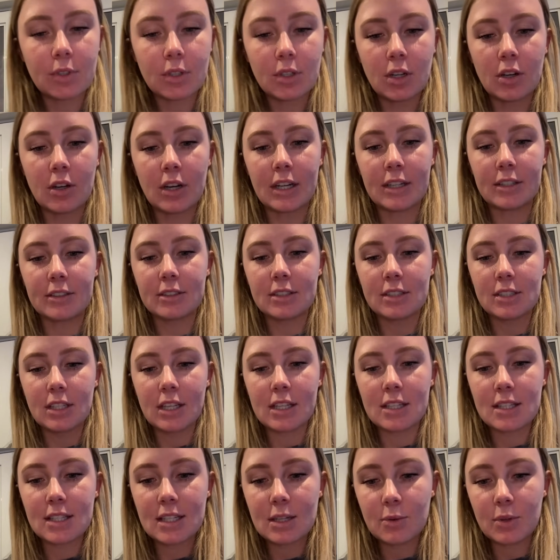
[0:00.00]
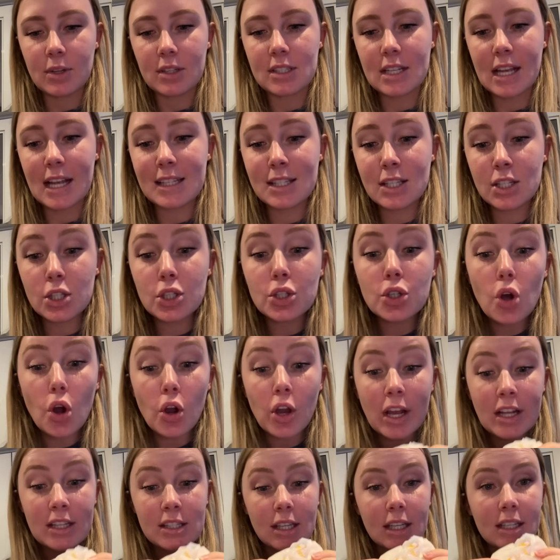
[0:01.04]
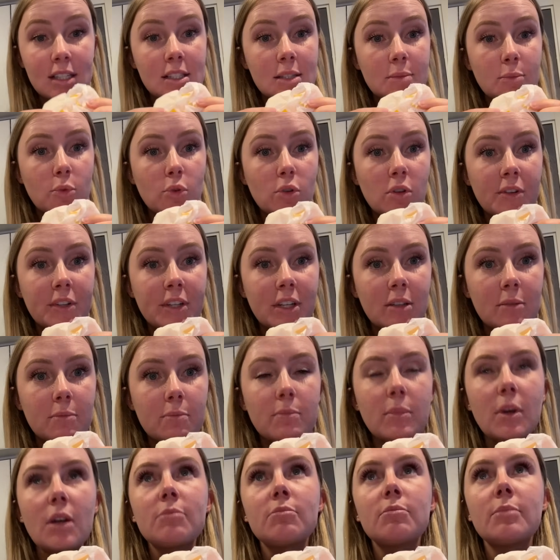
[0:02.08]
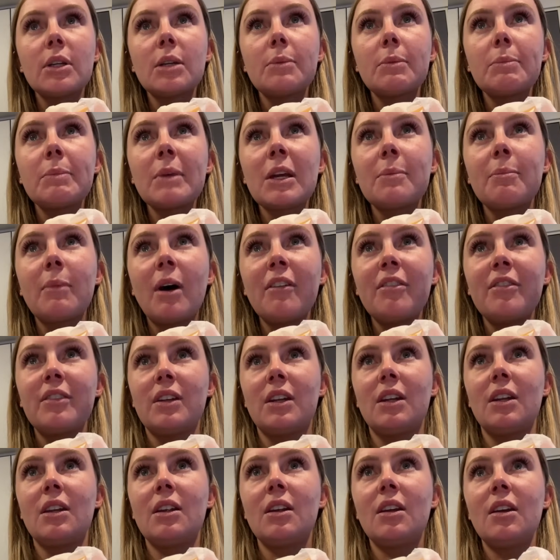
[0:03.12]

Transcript: All right, let's see what it's. It's like smaller than a McMuffin.